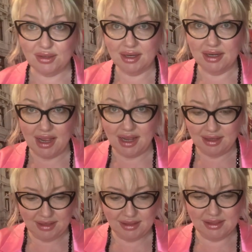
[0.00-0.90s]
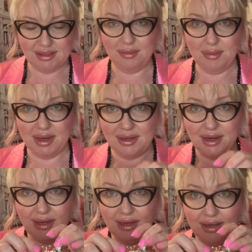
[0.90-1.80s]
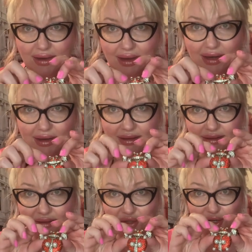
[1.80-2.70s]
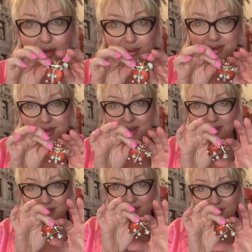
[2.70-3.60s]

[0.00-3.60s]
you can add these magnetic and charms that